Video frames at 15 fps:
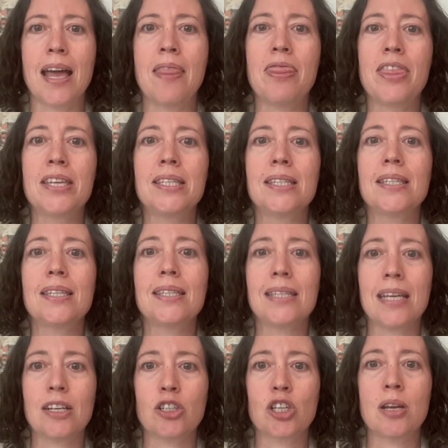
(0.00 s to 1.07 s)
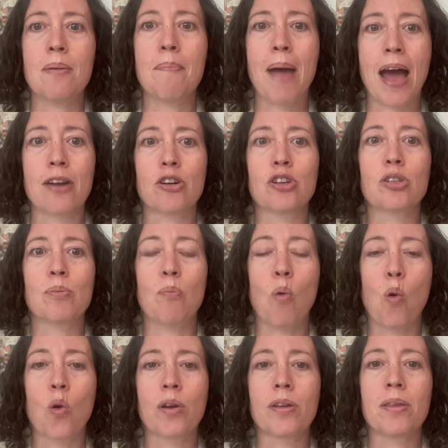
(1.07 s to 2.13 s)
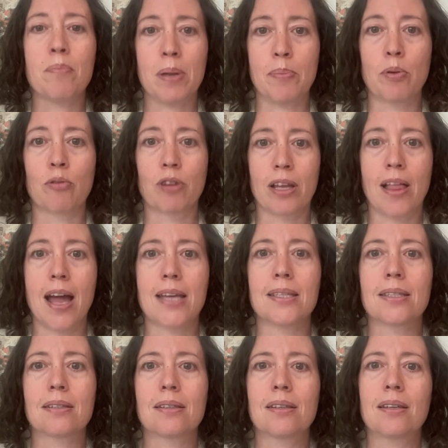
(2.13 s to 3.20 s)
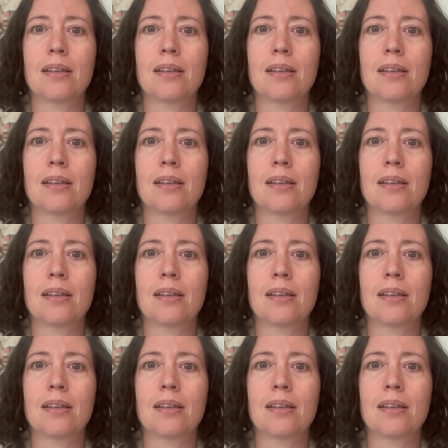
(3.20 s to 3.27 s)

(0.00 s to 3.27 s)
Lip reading: and this distinction matters more than people realize.